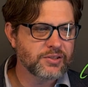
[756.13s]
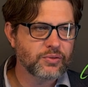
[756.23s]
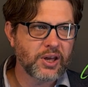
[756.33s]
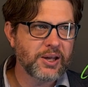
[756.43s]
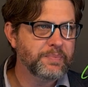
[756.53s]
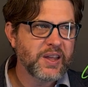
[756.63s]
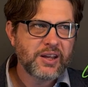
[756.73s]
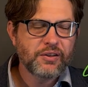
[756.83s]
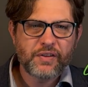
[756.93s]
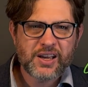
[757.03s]
okay.
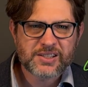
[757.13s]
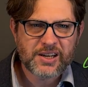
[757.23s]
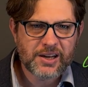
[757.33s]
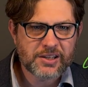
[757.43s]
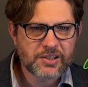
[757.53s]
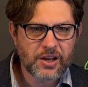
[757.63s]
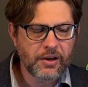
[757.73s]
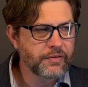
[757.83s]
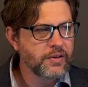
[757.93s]
Fascinating stuff,